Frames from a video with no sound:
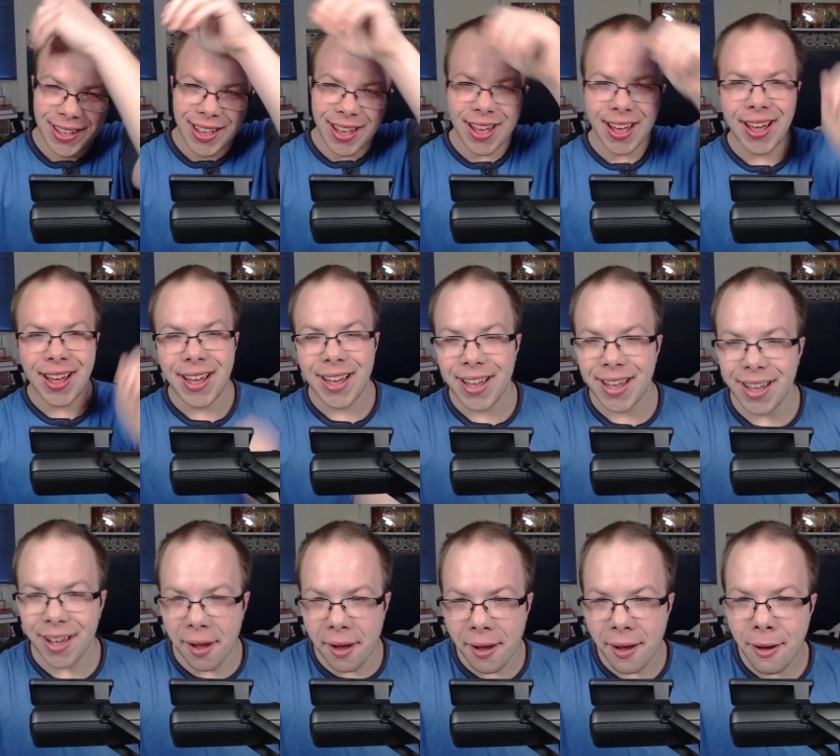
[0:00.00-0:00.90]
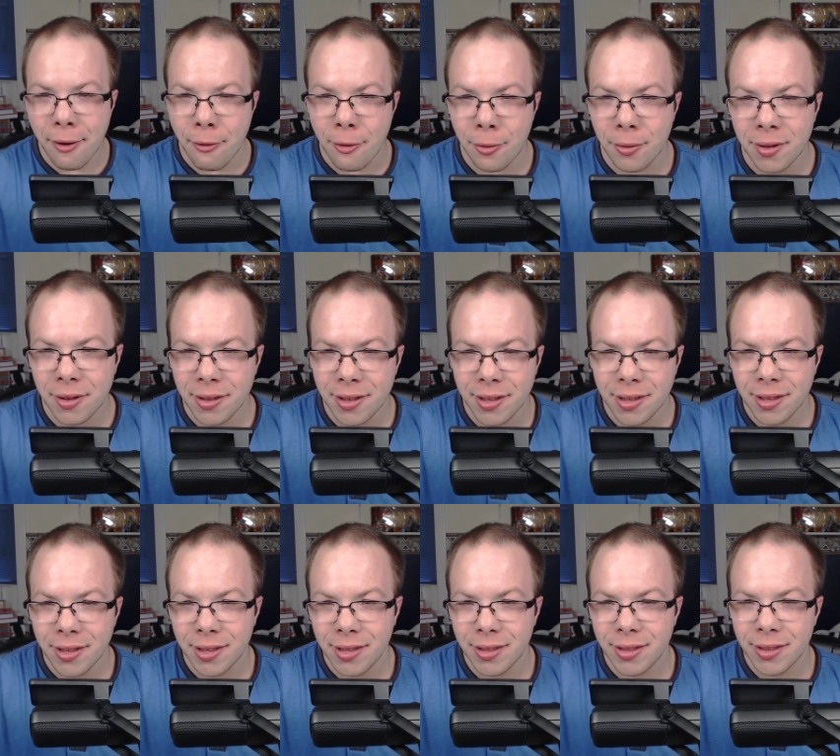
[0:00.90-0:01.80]
Uh, oh,
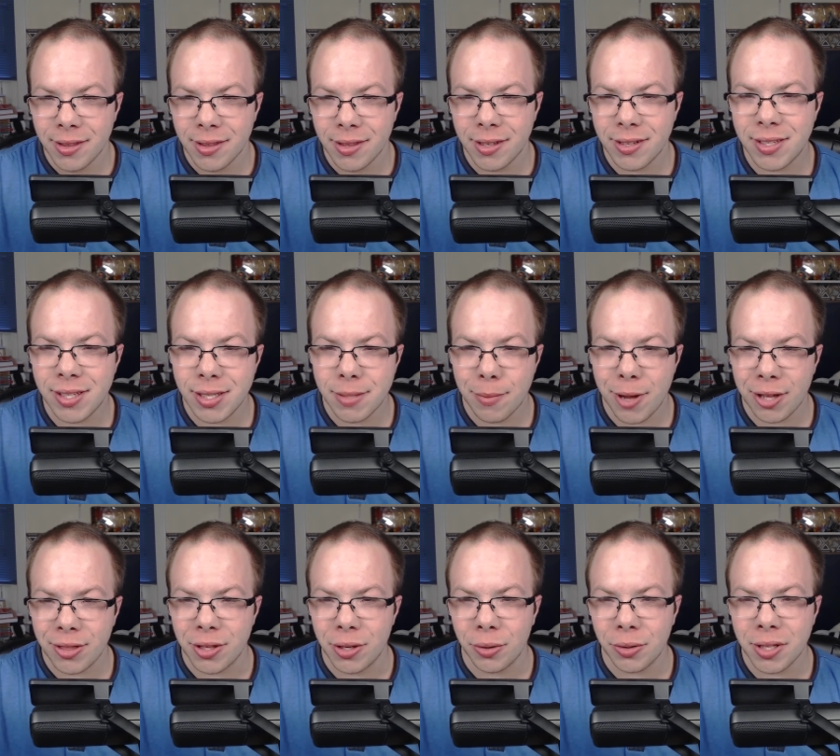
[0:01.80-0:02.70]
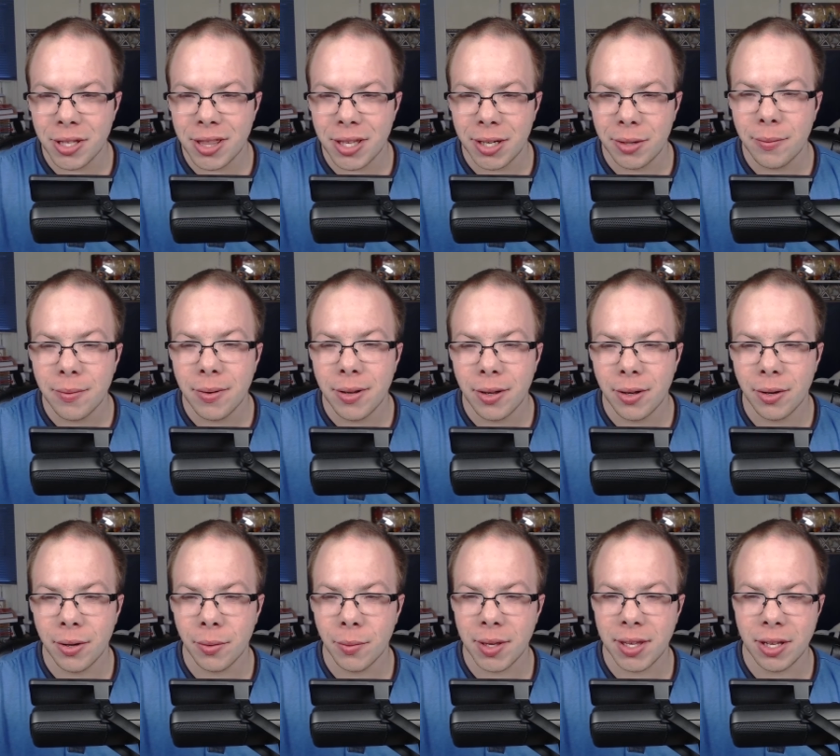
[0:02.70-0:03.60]
this is about the only thing
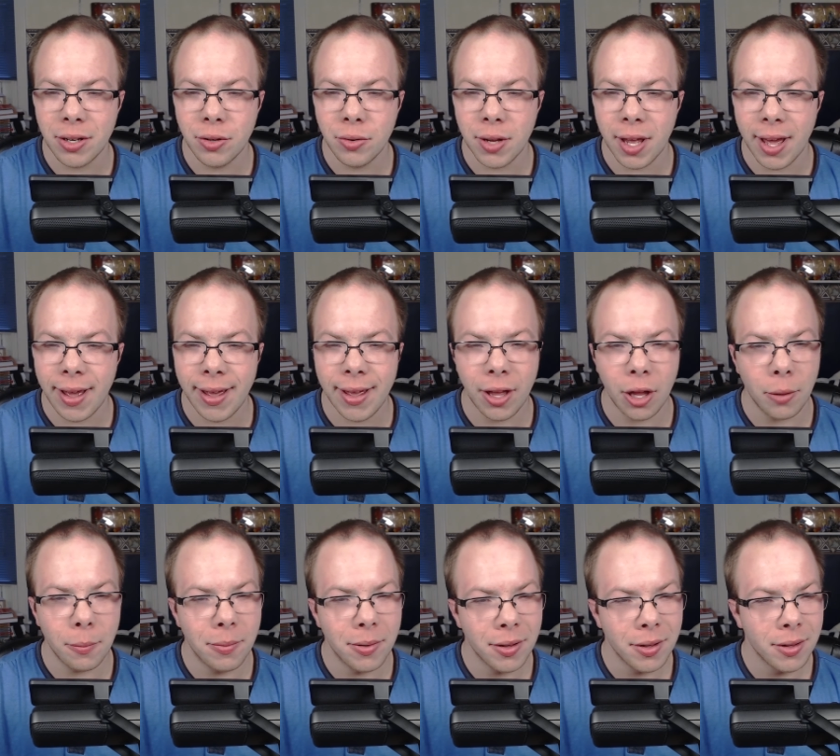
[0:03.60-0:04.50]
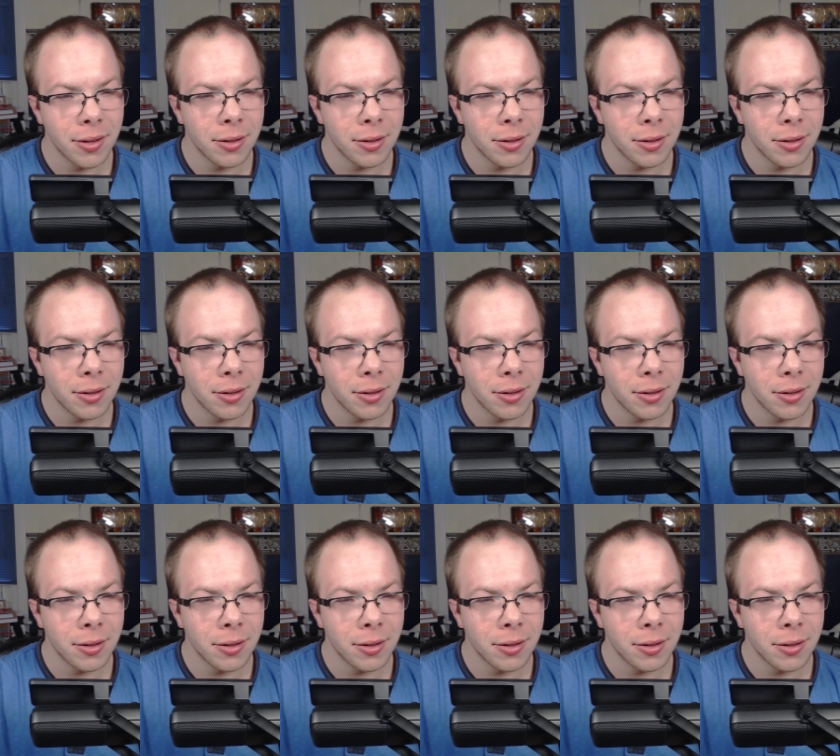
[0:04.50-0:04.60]
we can do to help.